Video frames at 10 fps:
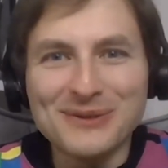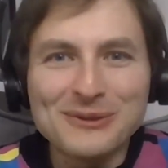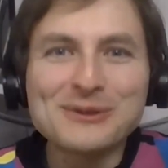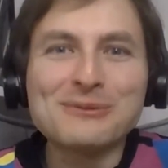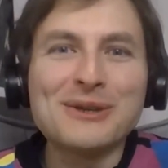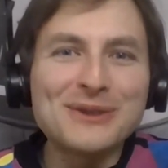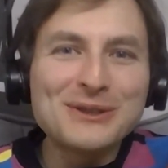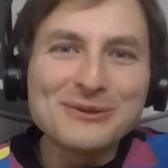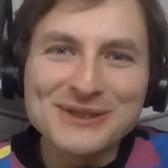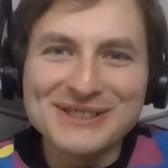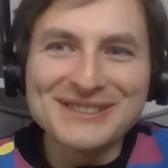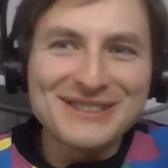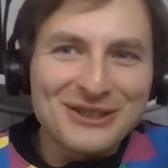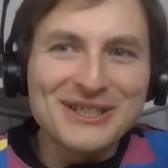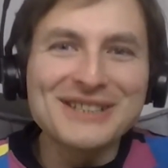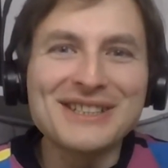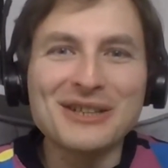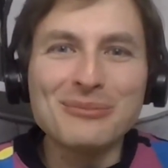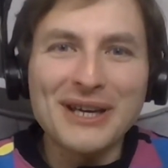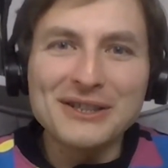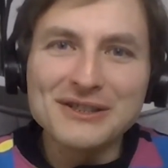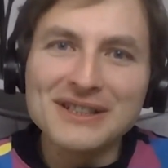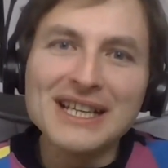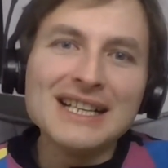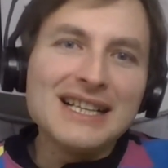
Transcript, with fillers: those where the user is still not getting impatient,